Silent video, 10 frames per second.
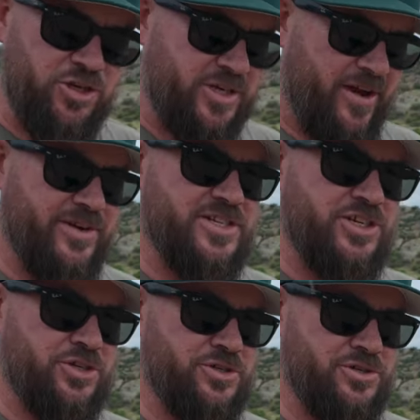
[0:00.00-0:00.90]
that you're going to
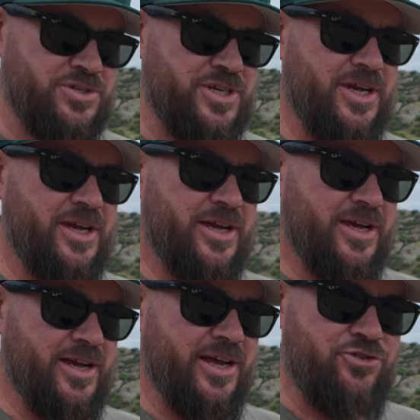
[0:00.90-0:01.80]
use
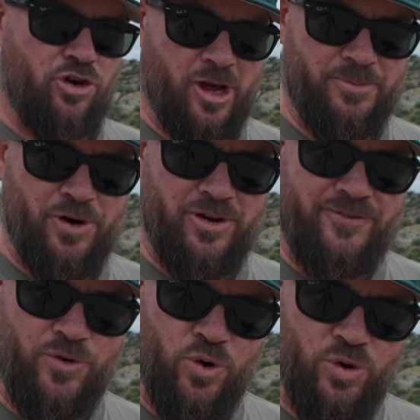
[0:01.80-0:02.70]
a tripod
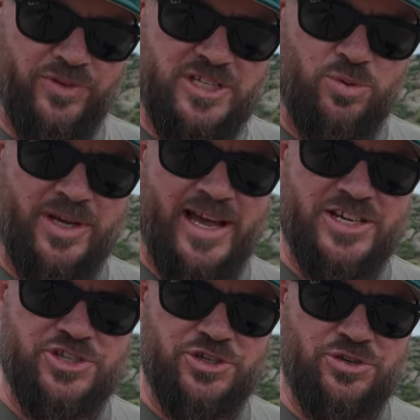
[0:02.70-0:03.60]
for. This will
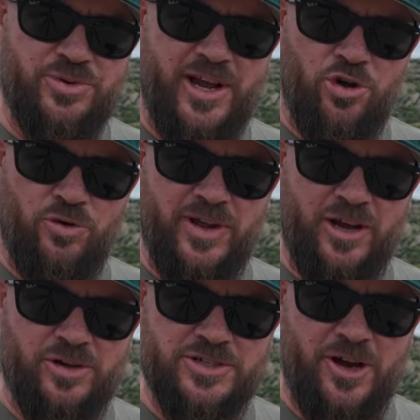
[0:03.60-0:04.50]
last you an awfully
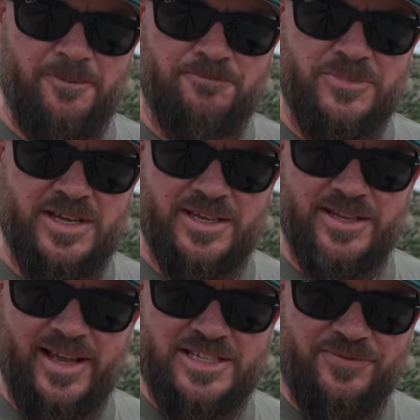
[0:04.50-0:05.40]
long time.
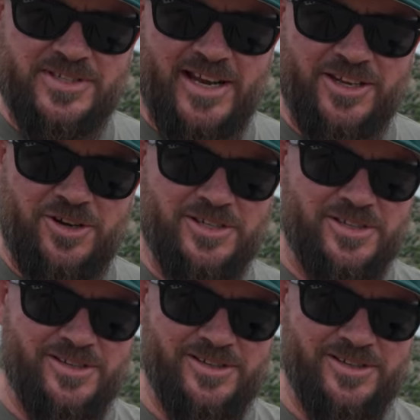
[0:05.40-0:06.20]
That's it for today, guys.